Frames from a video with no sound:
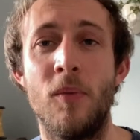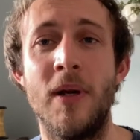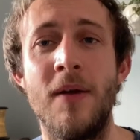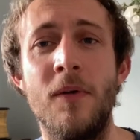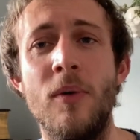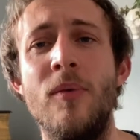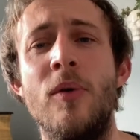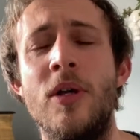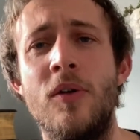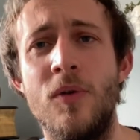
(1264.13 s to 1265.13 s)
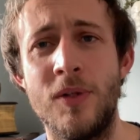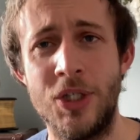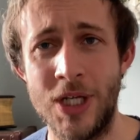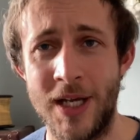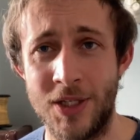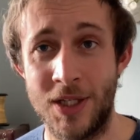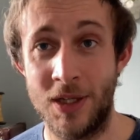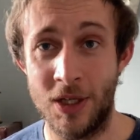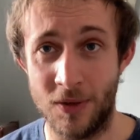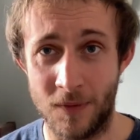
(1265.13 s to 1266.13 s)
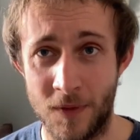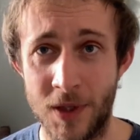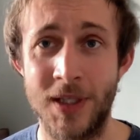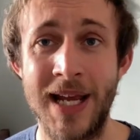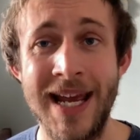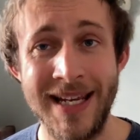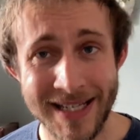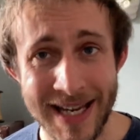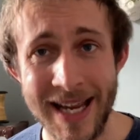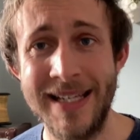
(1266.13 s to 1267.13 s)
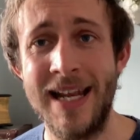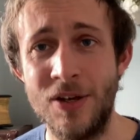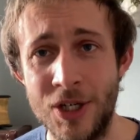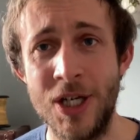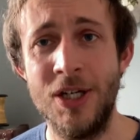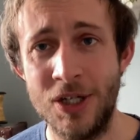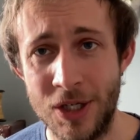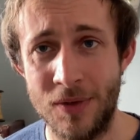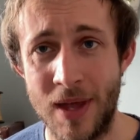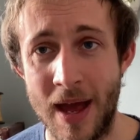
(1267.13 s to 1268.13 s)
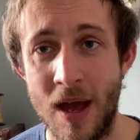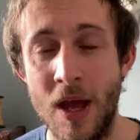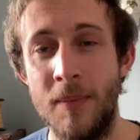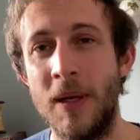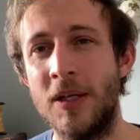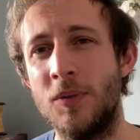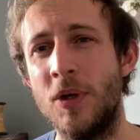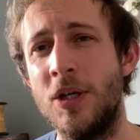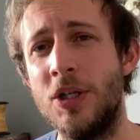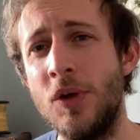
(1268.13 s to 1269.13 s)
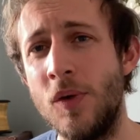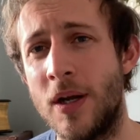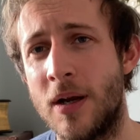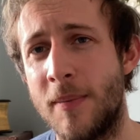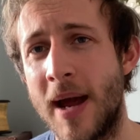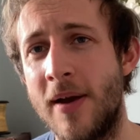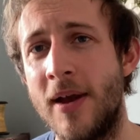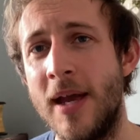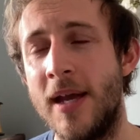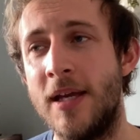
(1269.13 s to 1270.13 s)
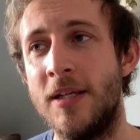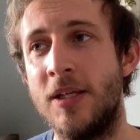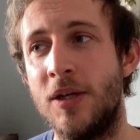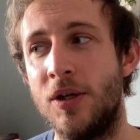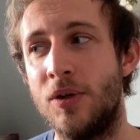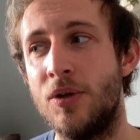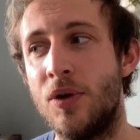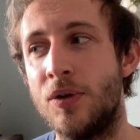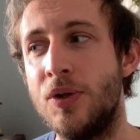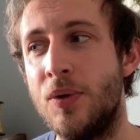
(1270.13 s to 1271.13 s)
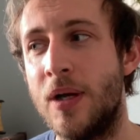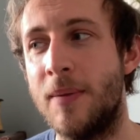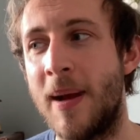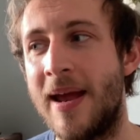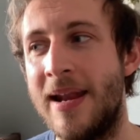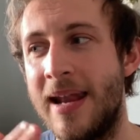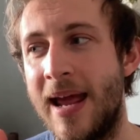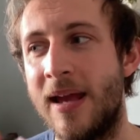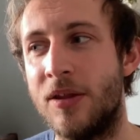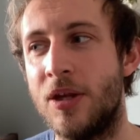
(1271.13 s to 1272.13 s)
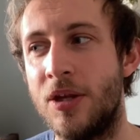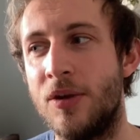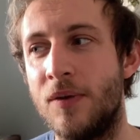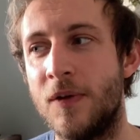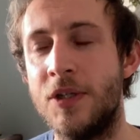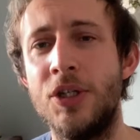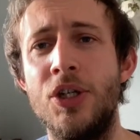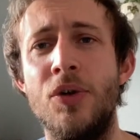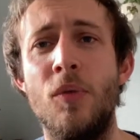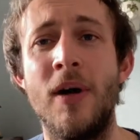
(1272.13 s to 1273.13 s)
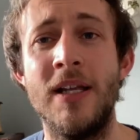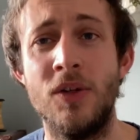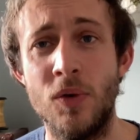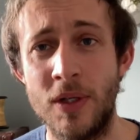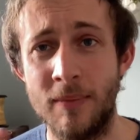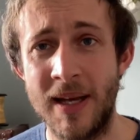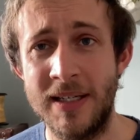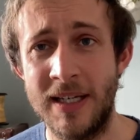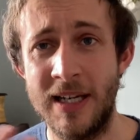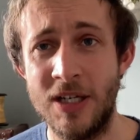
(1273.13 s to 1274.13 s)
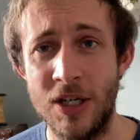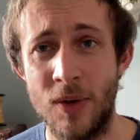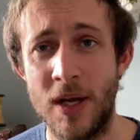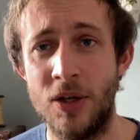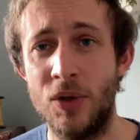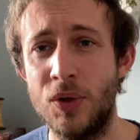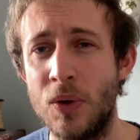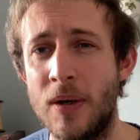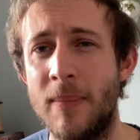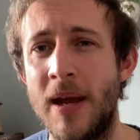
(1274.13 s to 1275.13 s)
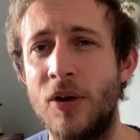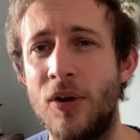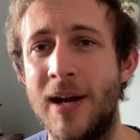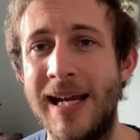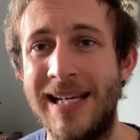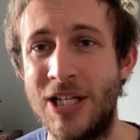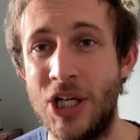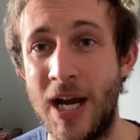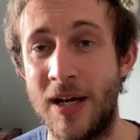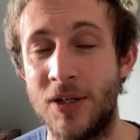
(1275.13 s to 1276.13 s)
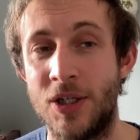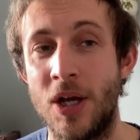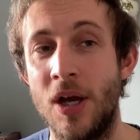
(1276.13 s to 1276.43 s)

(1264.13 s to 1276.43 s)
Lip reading: whenever we want to cause change in the universe, it takes energy to do that. Because what you're talking about is you're not talking about letting the universe do what it's automatically doing. You're talking about creating change.